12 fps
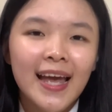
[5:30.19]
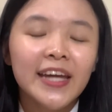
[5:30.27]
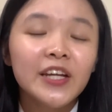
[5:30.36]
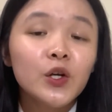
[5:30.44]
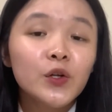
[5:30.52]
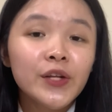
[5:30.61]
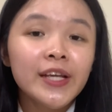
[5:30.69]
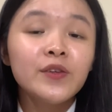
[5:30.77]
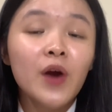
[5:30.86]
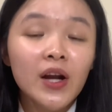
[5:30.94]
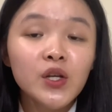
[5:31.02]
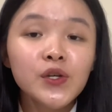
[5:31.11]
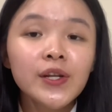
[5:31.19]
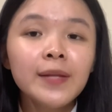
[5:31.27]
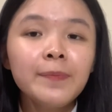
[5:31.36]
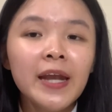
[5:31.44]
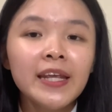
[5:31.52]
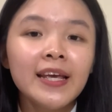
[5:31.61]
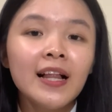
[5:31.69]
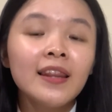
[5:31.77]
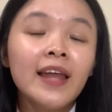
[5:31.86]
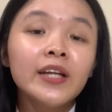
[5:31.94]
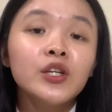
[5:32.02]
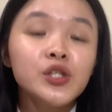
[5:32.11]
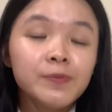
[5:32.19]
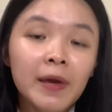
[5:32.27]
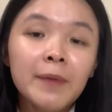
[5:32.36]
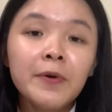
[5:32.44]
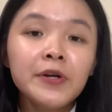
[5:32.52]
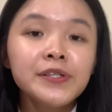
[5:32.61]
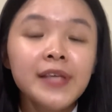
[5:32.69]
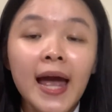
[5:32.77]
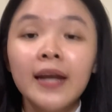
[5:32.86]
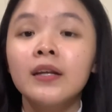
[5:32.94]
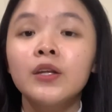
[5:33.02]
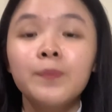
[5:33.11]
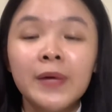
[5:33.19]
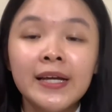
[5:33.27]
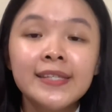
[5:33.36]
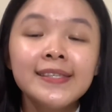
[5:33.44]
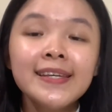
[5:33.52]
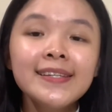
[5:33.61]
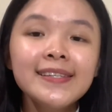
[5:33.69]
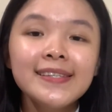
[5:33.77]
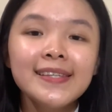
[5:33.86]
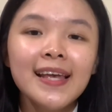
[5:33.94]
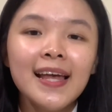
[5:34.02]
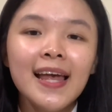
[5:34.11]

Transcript: including traditional media like newspapers and magazines.